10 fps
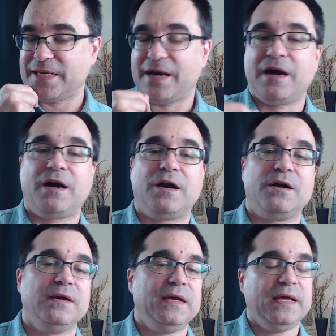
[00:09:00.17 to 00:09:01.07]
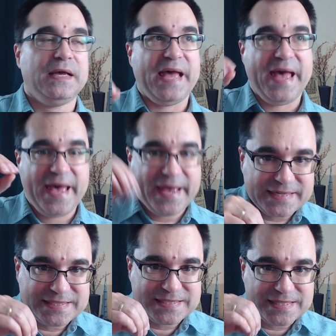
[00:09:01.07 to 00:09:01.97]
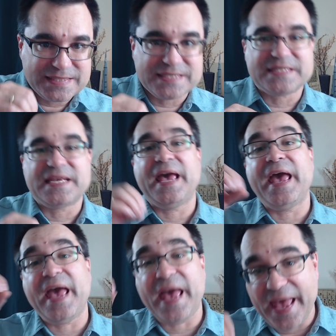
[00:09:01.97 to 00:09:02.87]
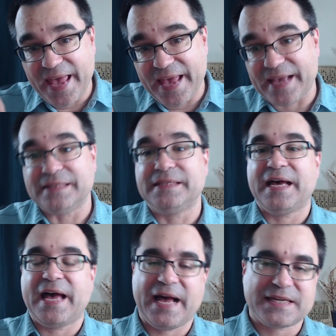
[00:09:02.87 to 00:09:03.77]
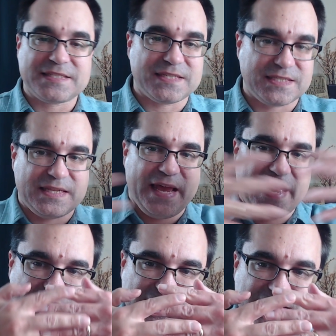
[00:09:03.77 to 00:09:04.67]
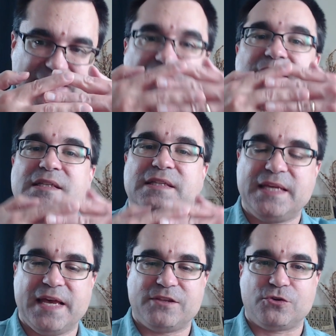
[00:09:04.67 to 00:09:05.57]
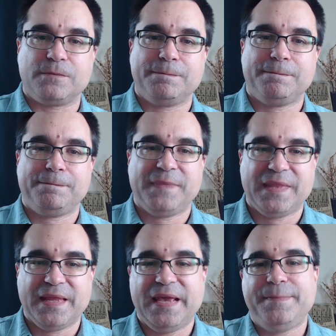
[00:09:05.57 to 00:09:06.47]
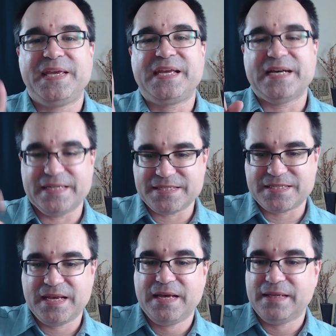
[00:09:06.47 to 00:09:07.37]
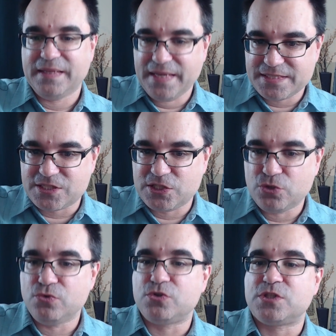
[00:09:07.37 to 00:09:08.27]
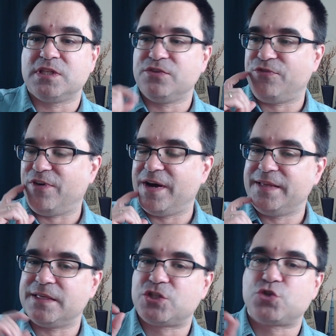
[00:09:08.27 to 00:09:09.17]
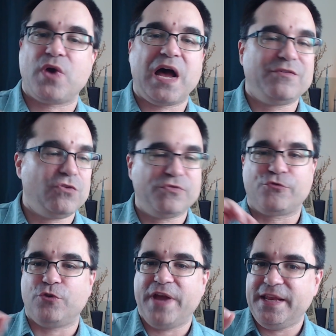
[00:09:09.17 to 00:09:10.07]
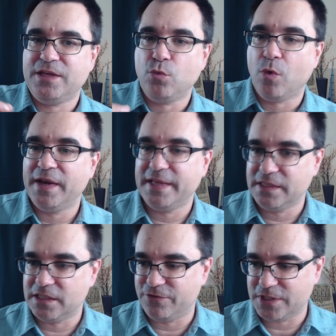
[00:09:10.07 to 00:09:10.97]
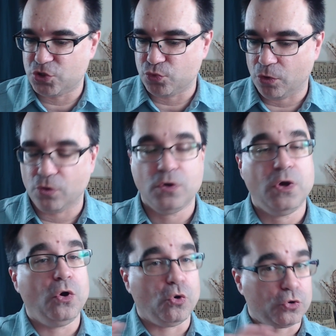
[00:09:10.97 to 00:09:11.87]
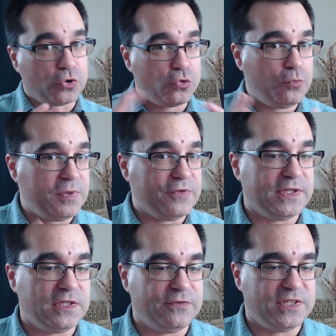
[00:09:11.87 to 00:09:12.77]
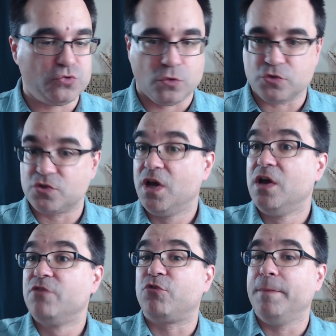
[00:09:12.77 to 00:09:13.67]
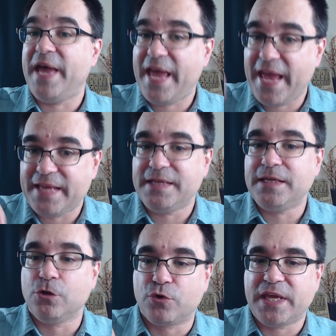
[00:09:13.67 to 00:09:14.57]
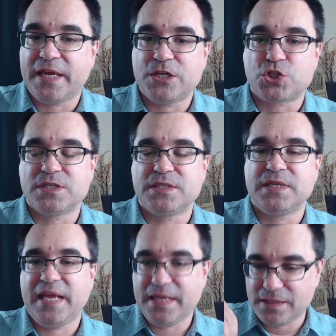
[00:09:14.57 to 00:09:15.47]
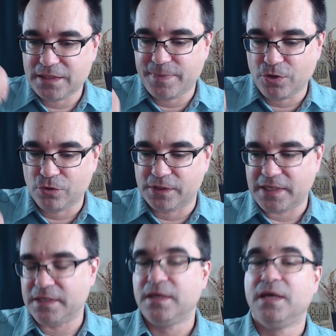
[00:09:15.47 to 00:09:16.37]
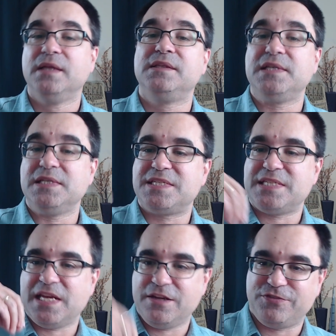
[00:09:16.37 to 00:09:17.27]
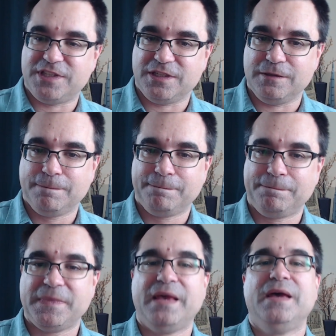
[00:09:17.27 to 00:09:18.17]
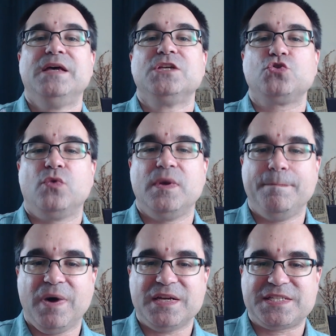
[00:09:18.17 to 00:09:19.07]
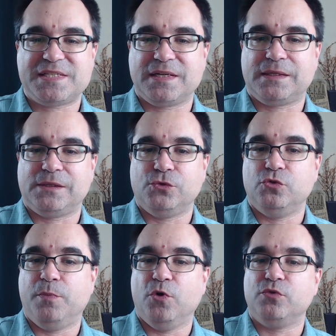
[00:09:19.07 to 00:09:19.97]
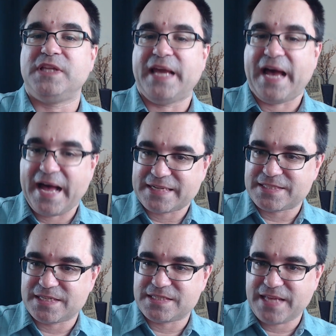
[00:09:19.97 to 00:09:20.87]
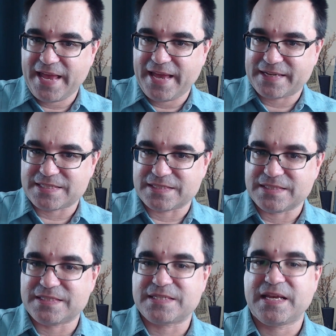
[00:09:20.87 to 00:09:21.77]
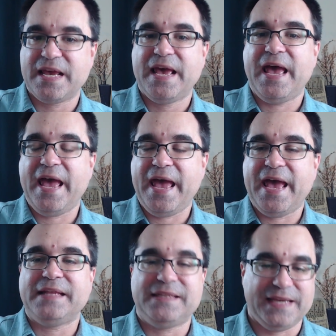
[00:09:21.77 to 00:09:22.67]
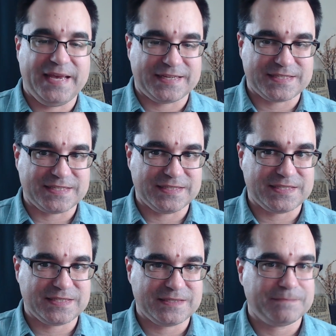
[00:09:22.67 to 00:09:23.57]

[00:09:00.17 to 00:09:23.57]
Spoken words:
are exits and access to exits together, because it's used to define the travel for any one individual or group of individuals from any location in the building to safety. So it must include both the access to exits and the exits,